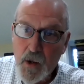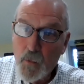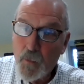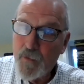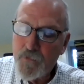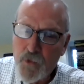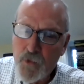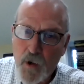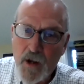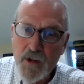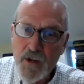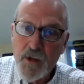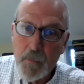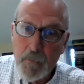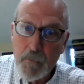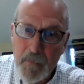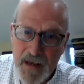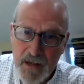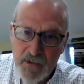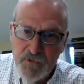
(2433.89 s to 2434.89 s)
We've tried to
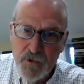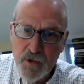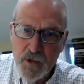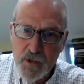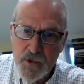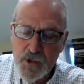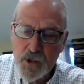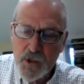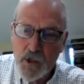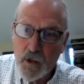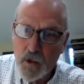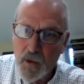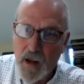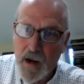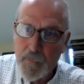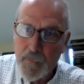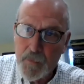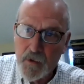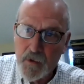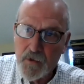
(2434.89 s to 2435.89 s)
message
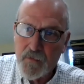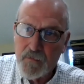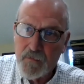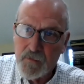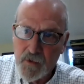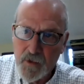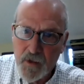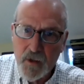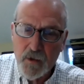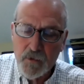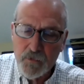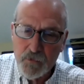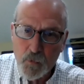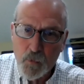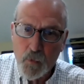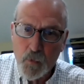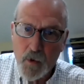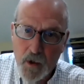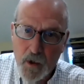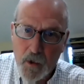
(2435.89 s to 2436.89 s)
collaboratively as
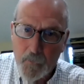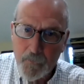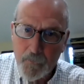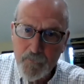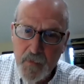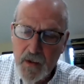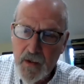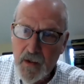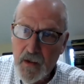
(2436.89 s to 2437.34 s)
well.